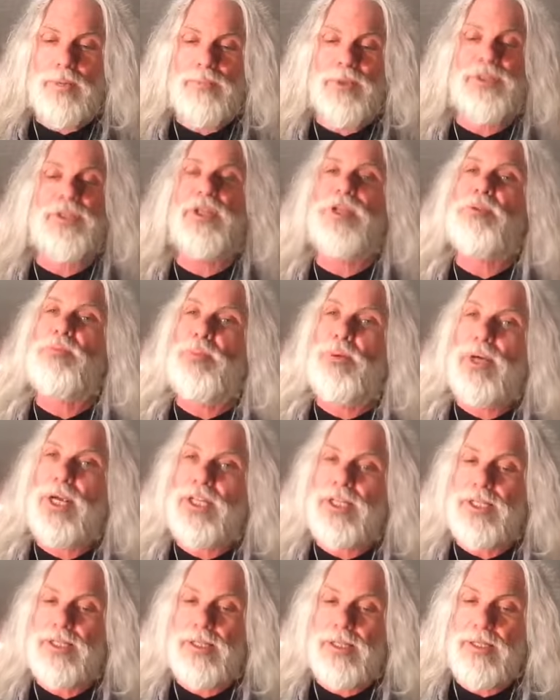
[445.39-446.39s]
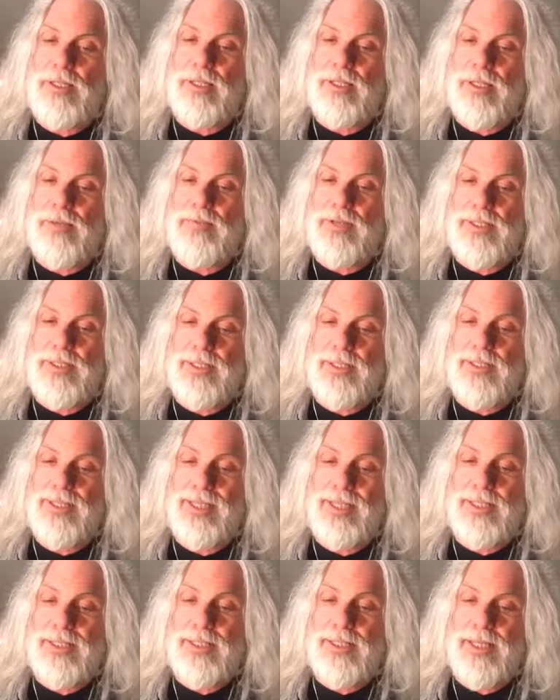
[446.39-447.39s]
but there's precious little of it
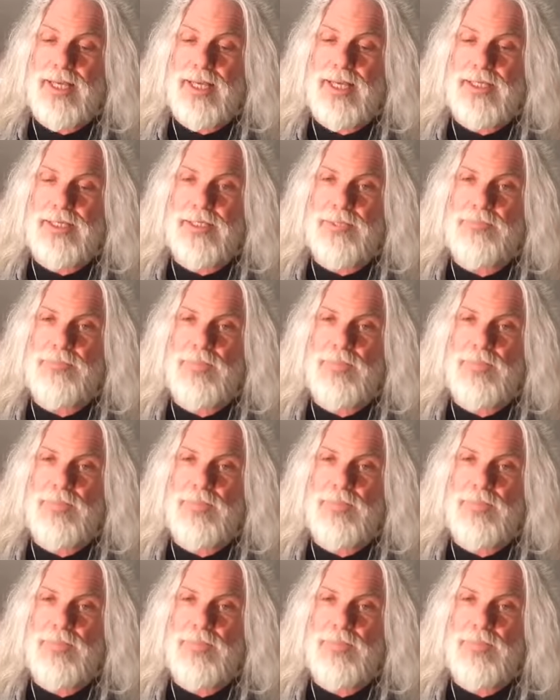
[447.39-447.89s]
these days.